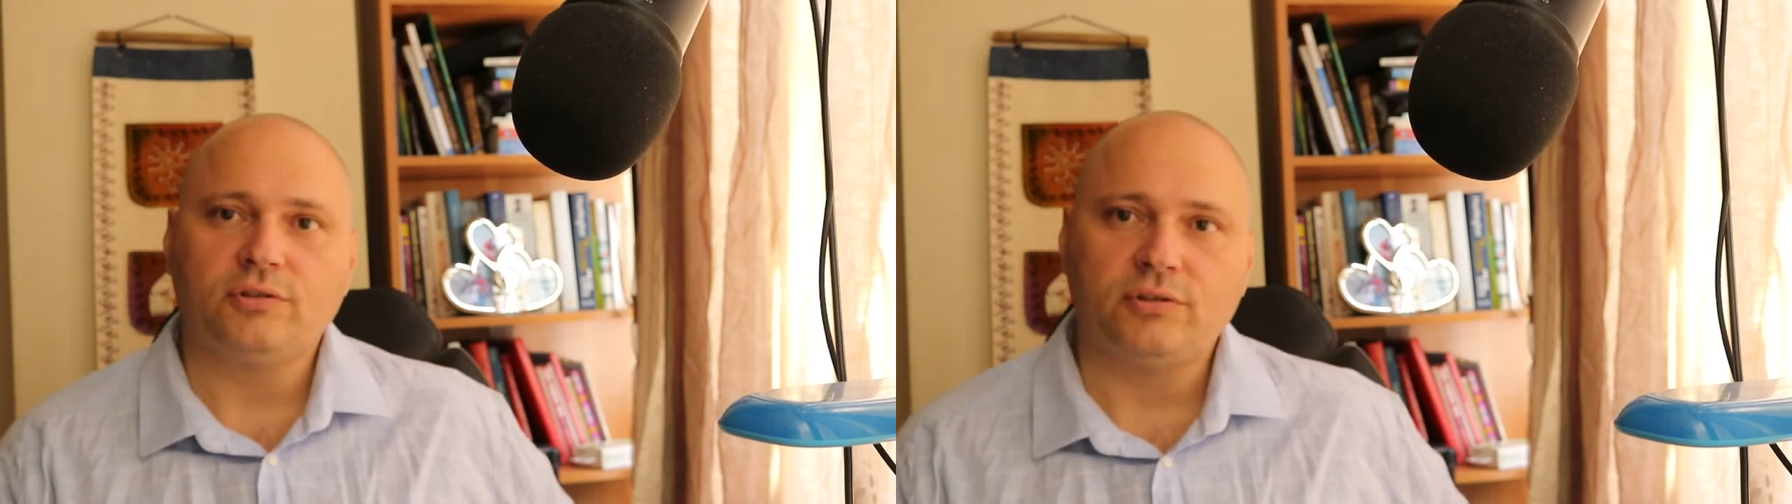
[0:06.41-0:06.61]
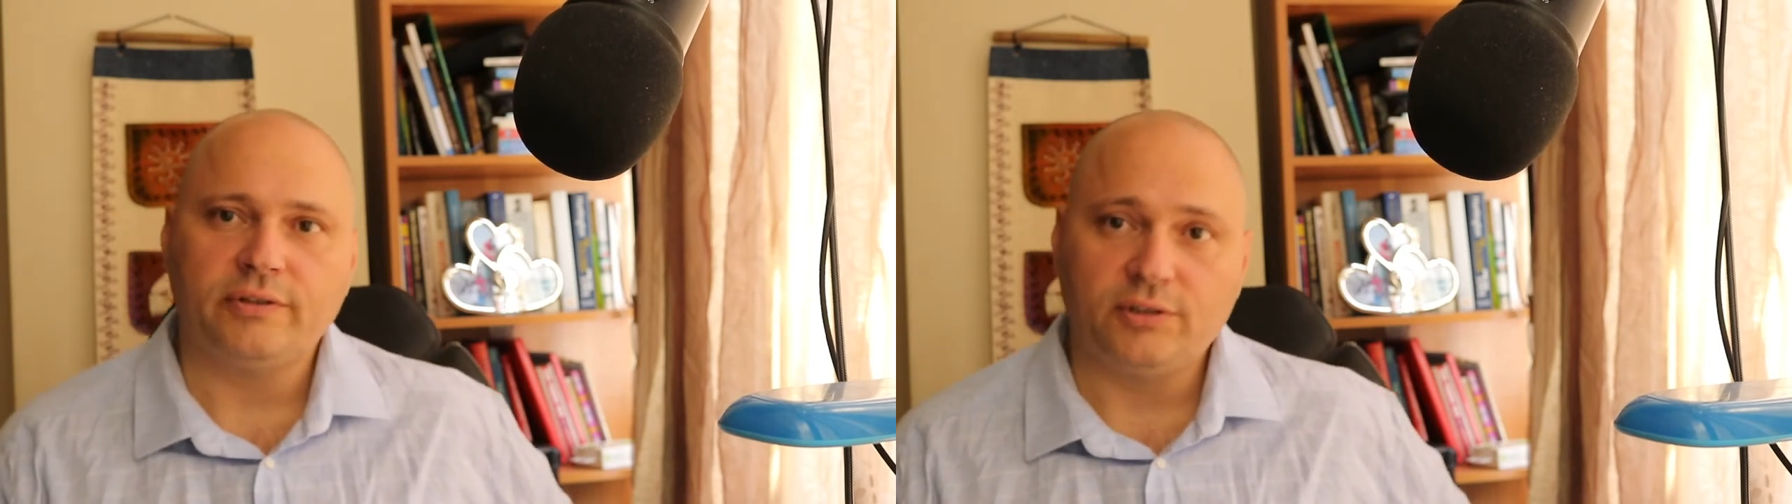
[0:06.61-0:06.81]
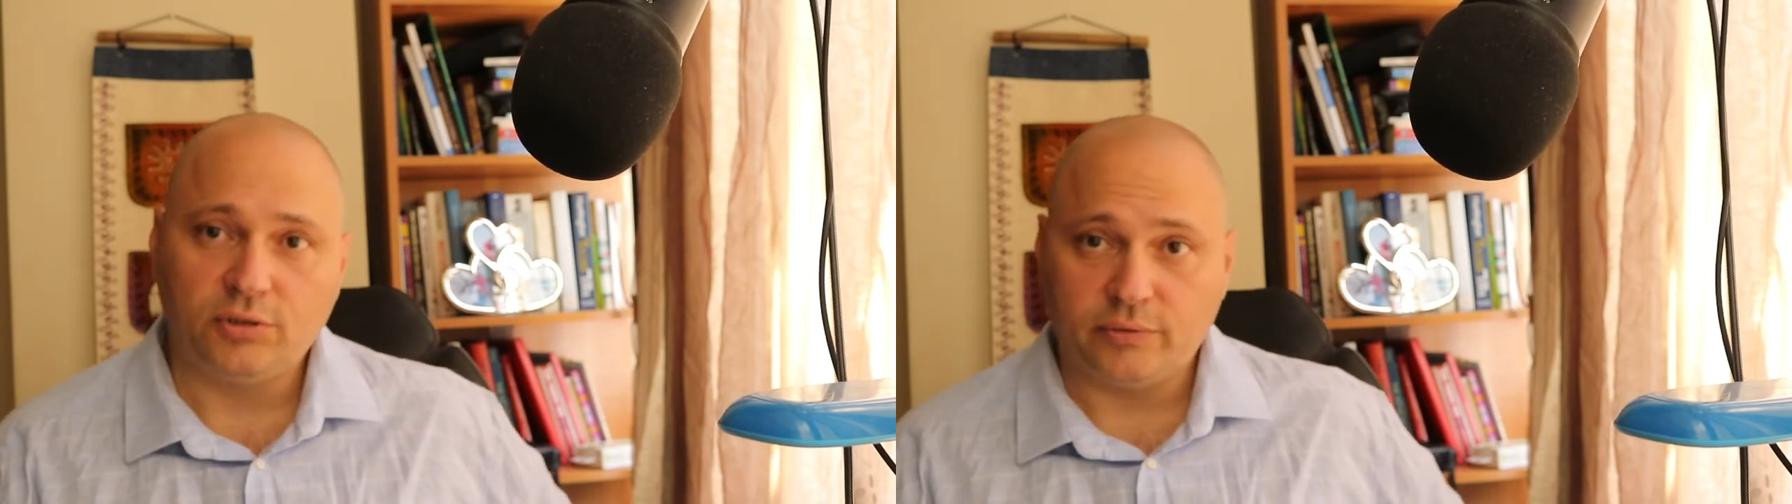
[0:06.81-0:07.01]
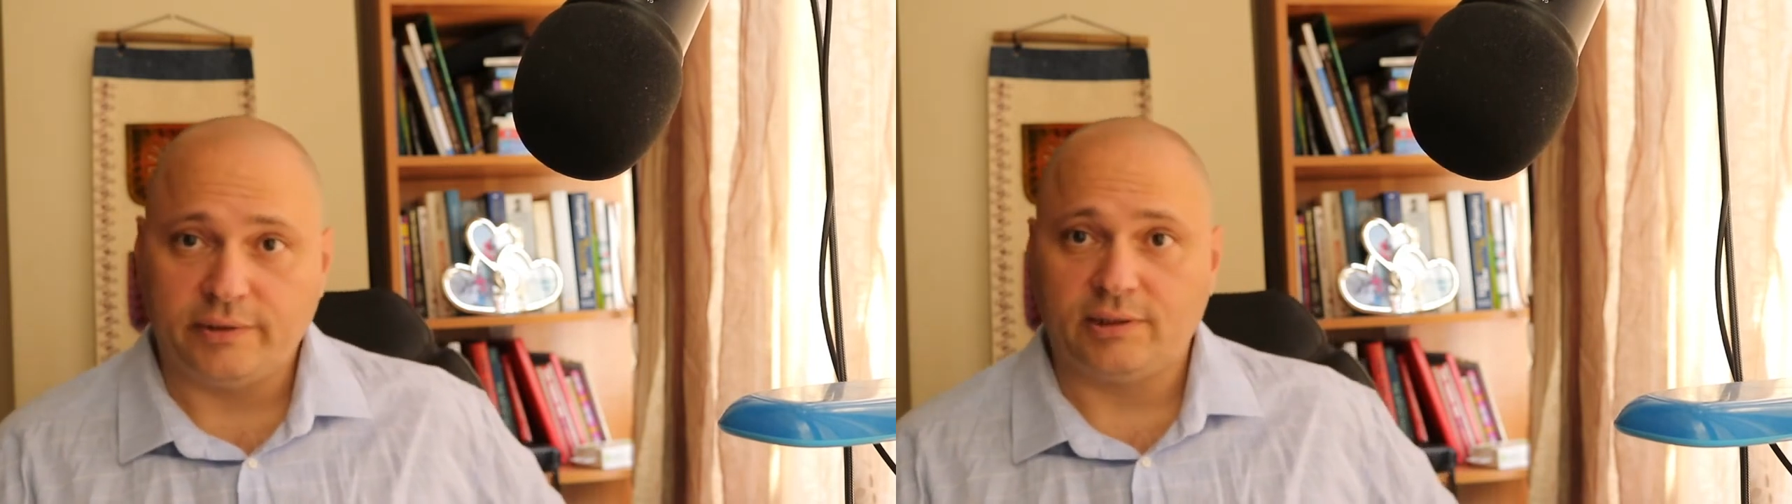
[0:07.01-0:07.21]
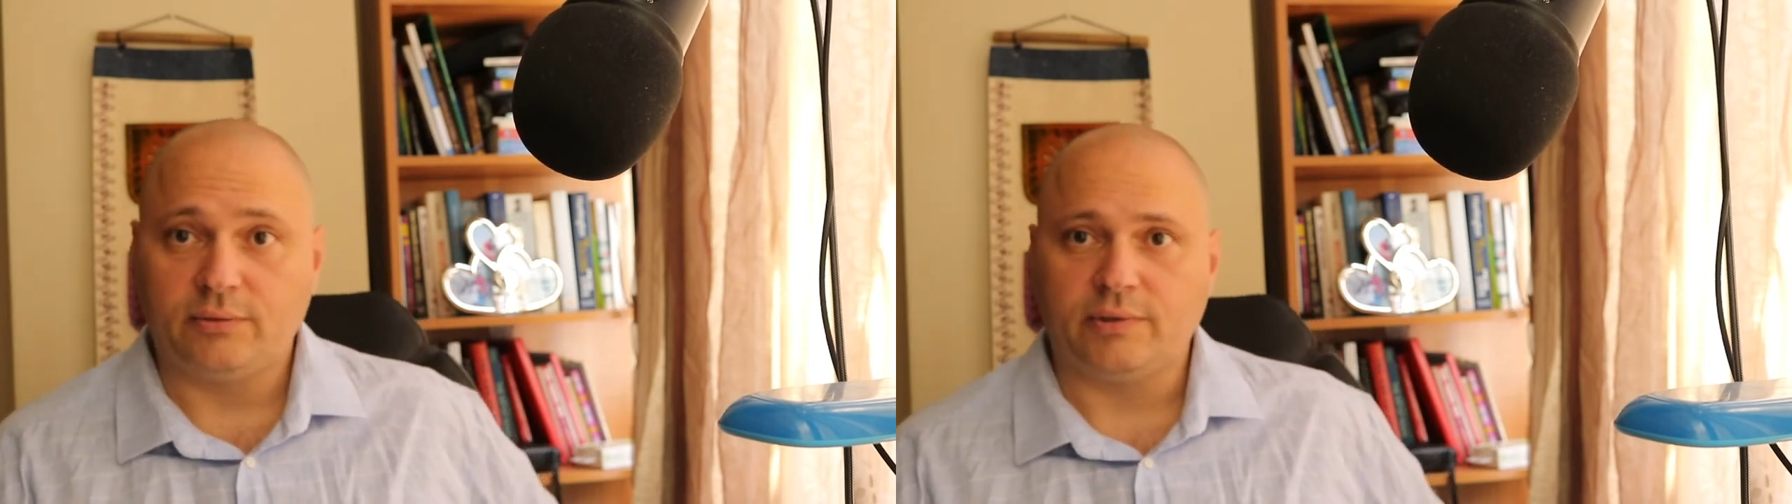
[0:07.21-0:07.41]

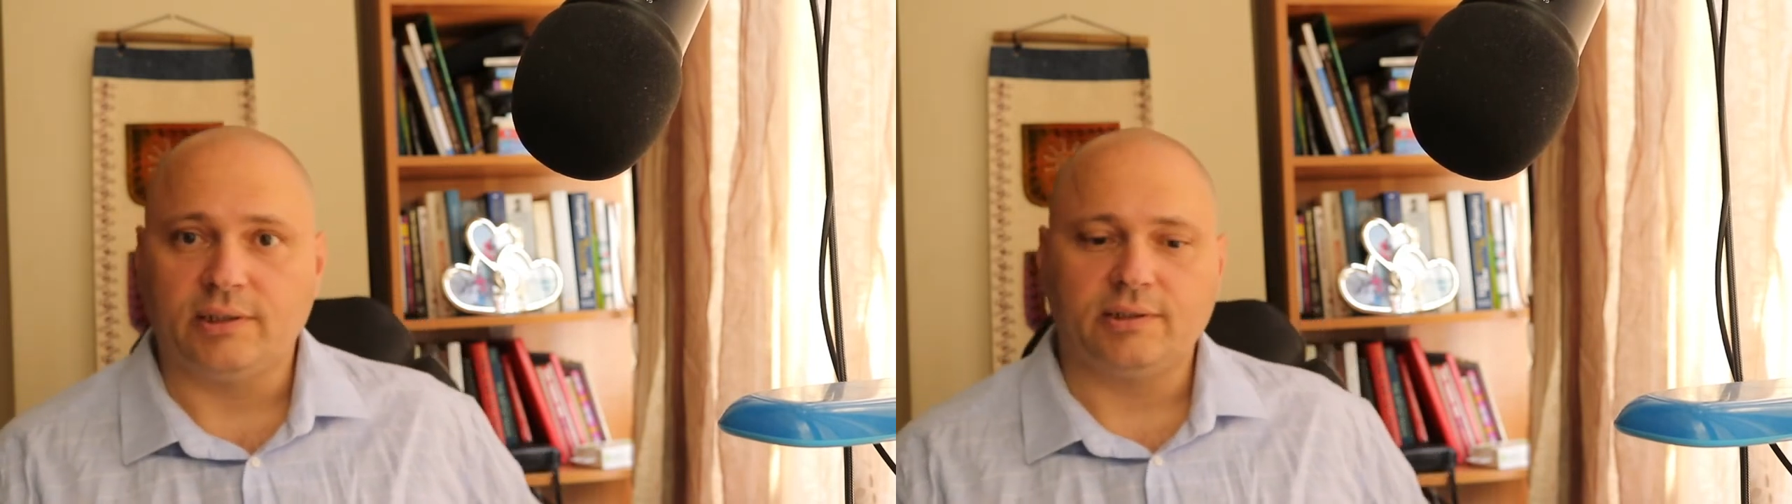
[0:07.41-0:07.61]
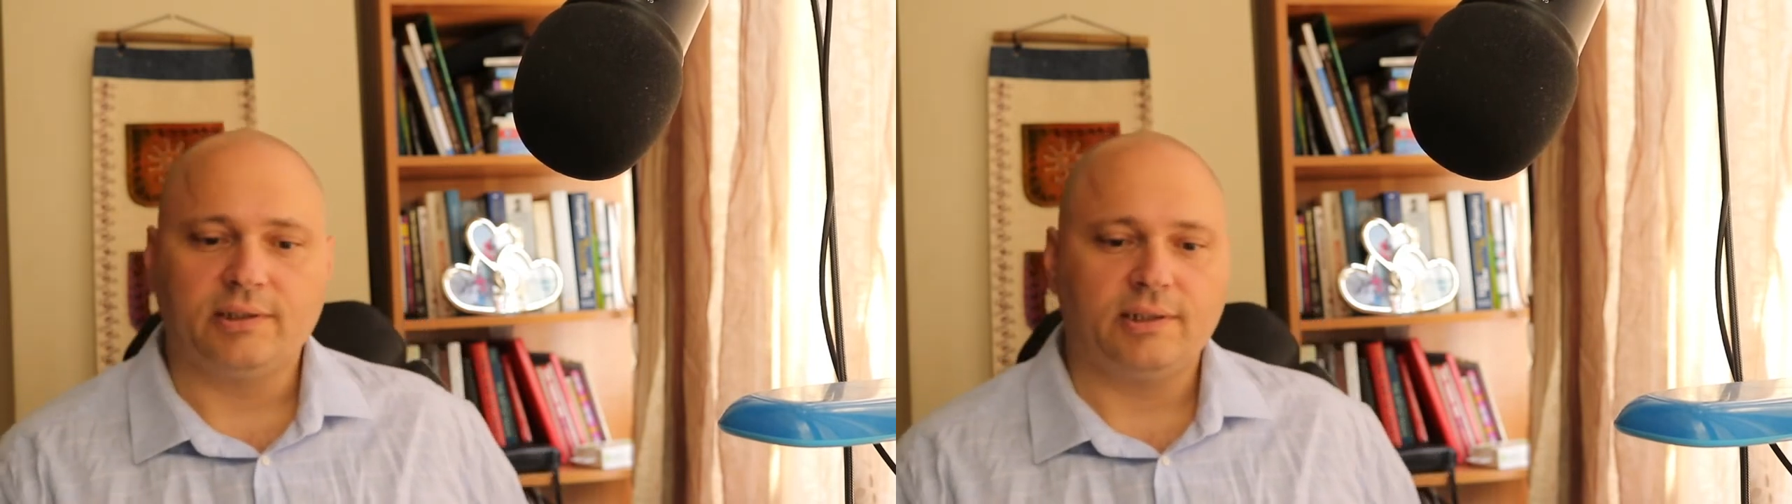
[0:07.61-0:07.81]
2021,